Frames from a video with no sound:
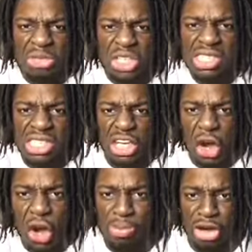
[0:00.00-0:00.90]
Justin
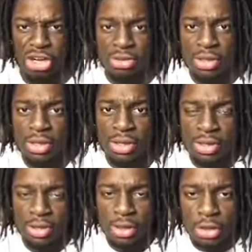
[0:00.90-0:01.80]
Herbert.
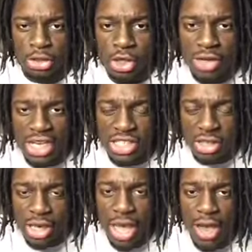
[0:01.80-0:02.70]
The dude that
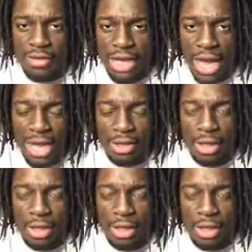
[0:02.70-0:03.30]
shouldn't have got,